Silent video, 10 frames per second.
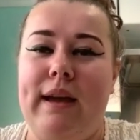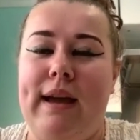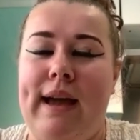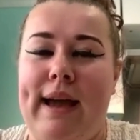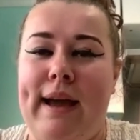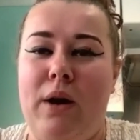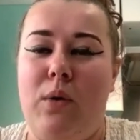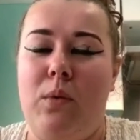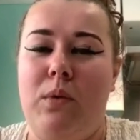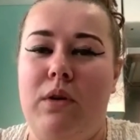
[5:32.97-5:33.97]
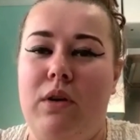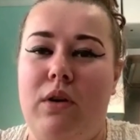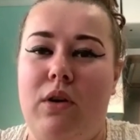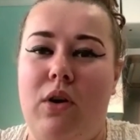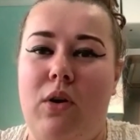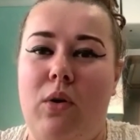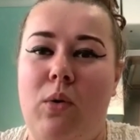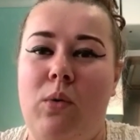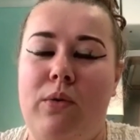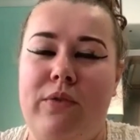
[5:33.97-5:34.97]
how
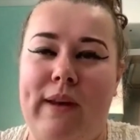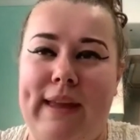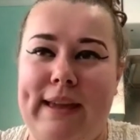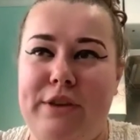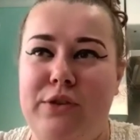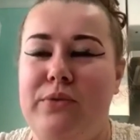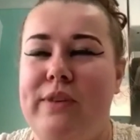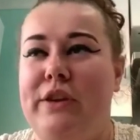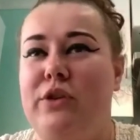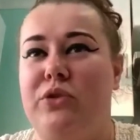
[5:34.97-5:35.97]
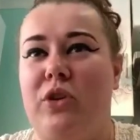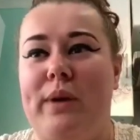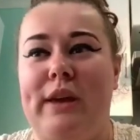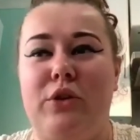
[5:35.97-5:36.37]
awfully you think you're doing,